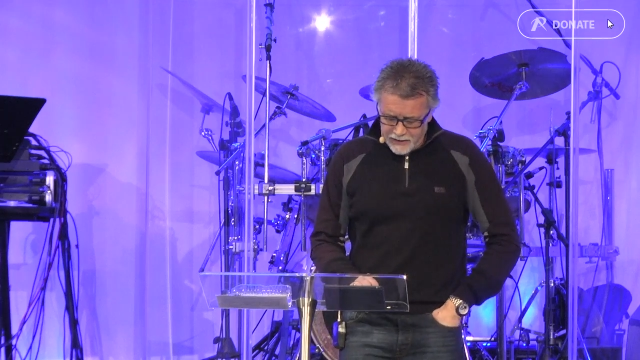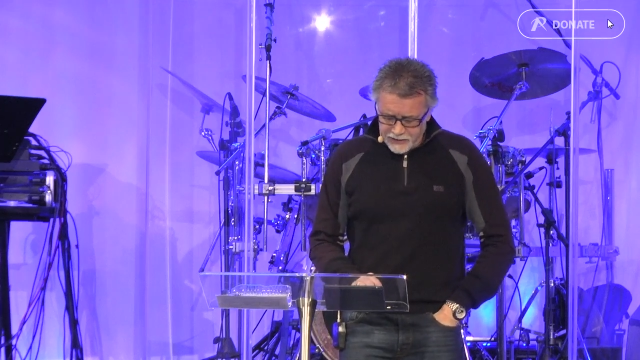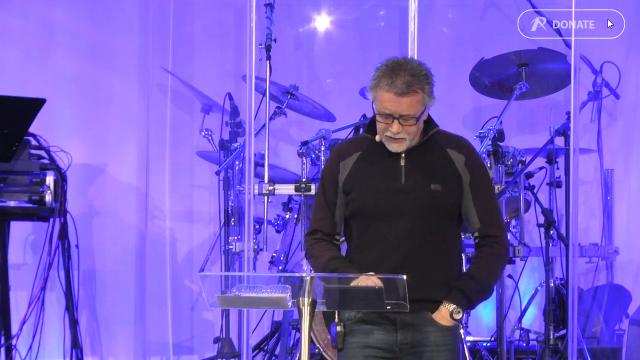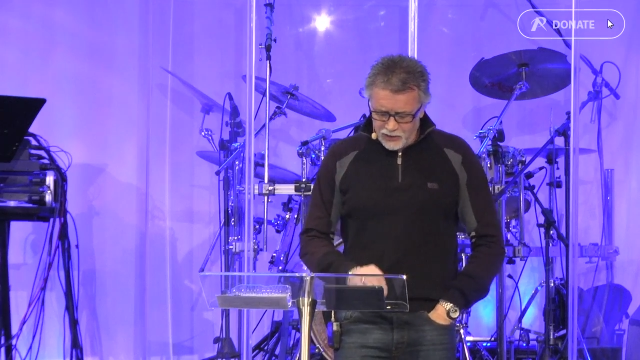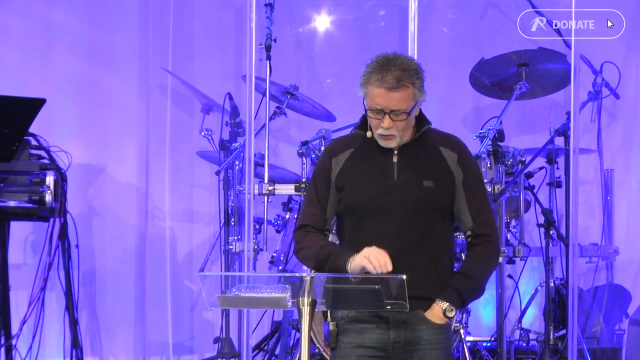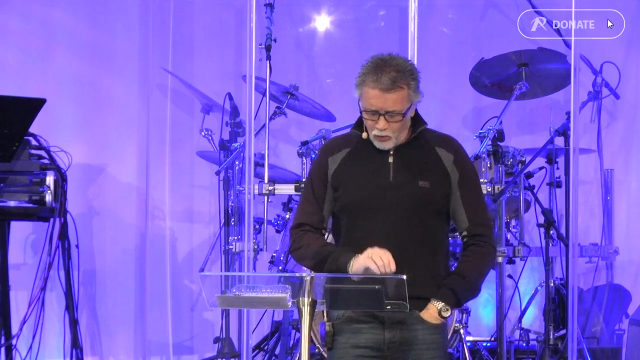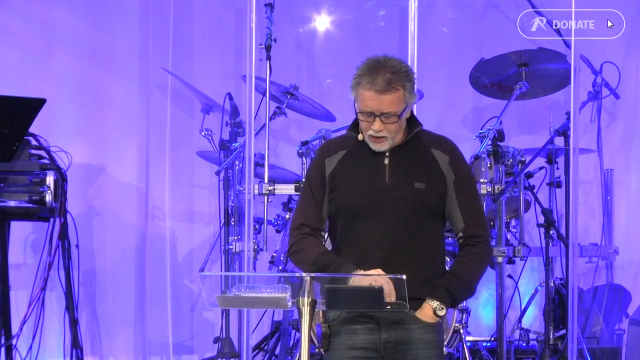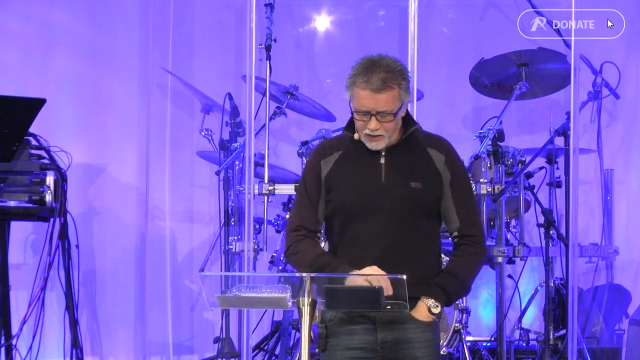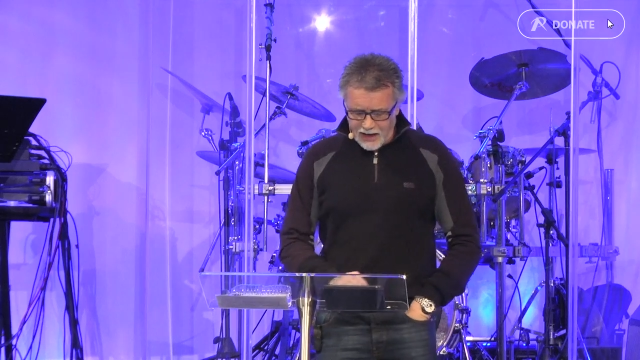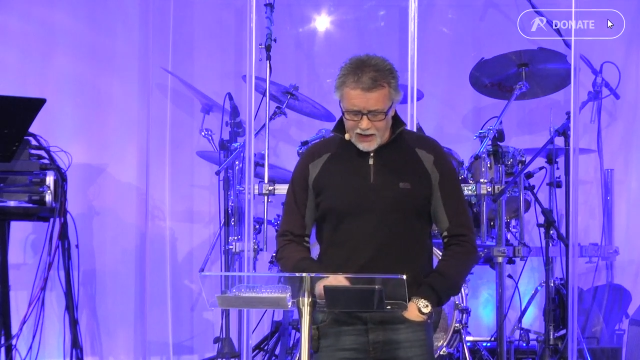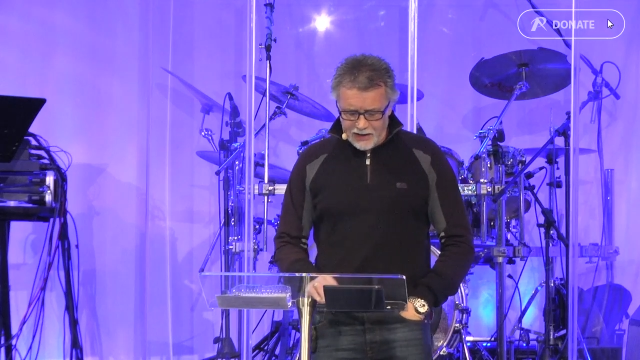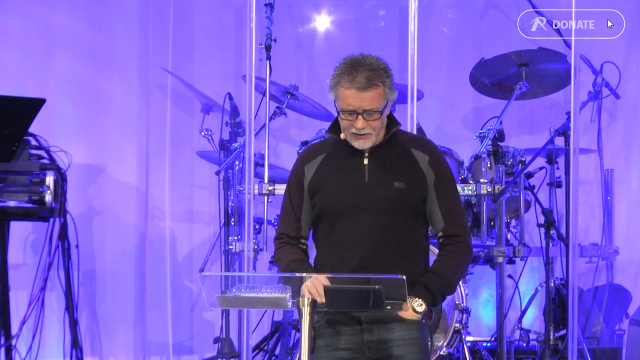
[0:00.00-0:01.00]
you work
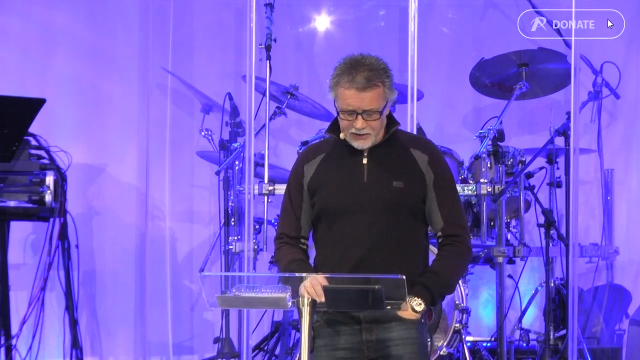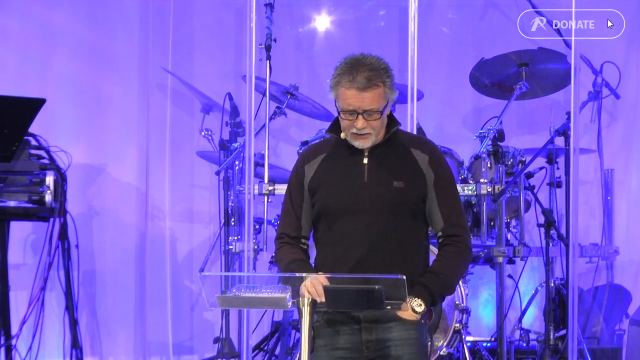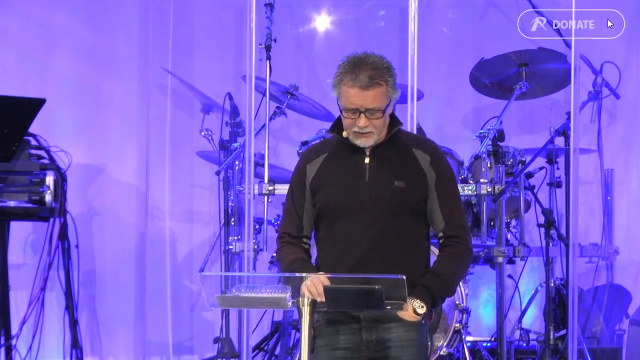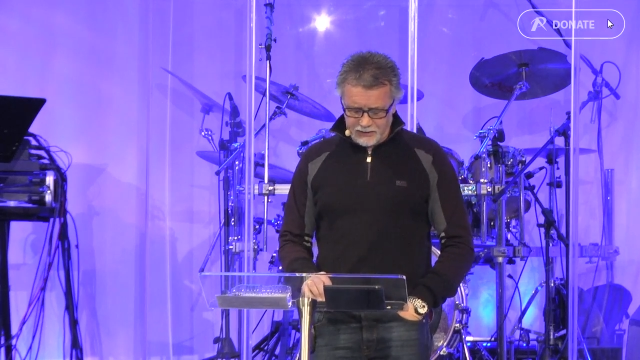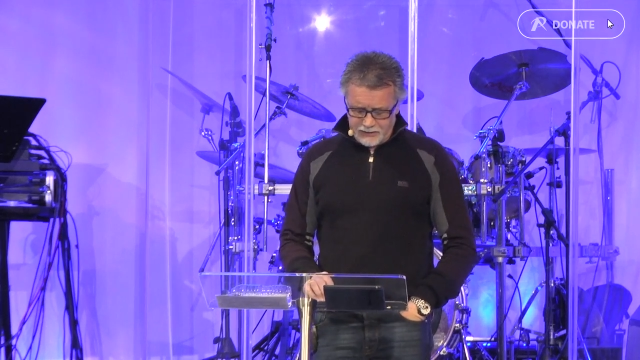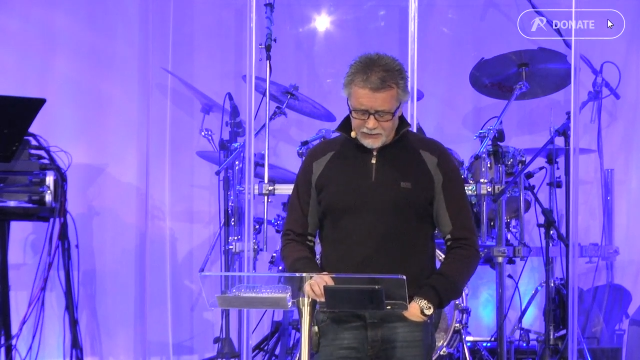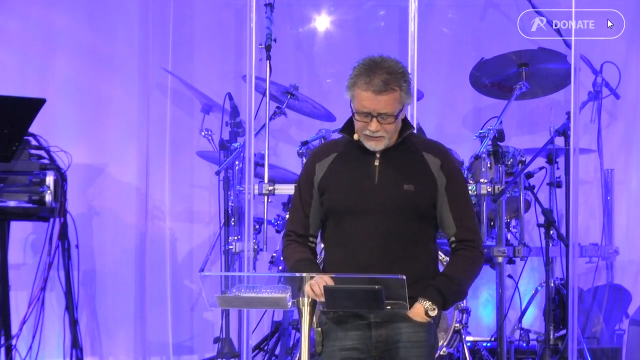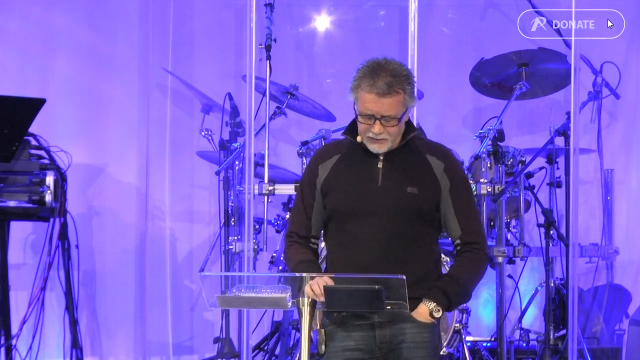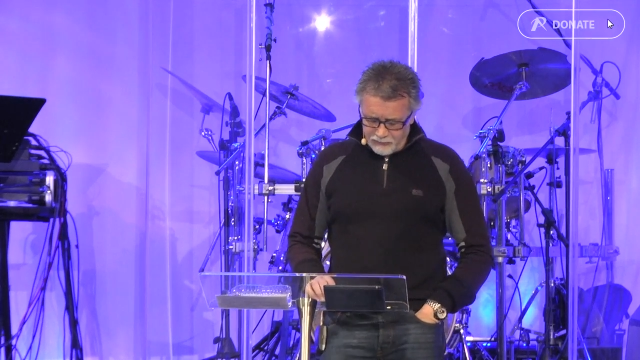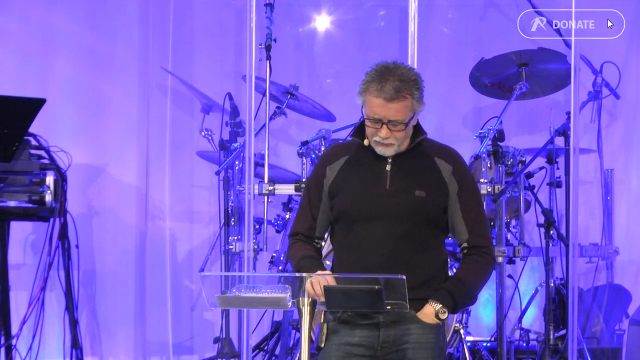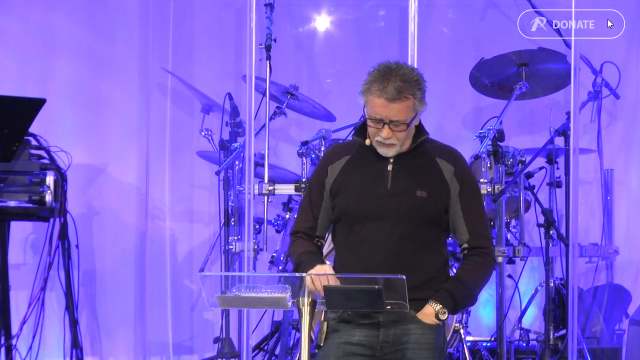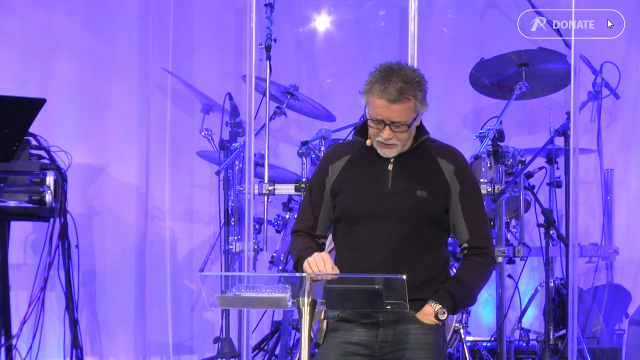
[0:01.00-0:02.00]
harder for